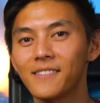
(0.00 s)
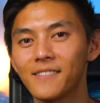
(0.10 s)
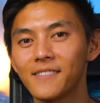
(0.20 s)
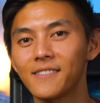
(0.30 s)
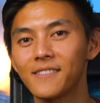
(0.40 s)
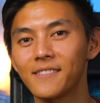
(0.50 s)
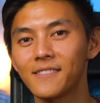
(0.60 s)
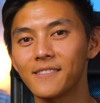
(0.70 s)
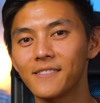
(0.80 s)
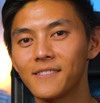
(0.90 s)

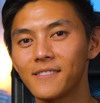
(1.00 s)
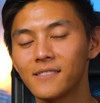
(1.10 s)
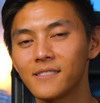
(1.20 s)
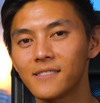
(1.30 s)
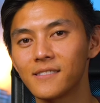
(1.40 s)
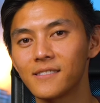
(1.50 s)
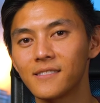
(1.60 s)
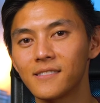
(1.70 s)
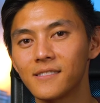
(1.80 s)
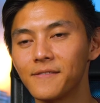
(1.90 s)

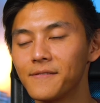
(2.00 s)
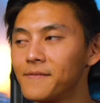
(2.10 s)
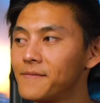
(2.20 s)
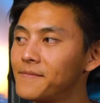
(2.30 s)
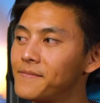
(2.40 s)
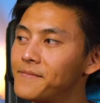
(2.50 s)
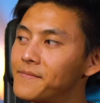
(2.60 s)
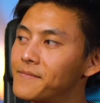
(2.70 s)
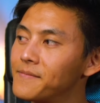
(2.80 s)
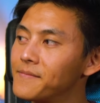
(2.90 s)

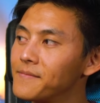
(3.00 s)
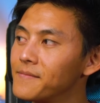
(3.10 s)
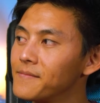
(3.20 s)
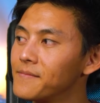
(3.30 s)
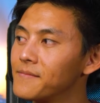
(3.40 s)
(not speaking)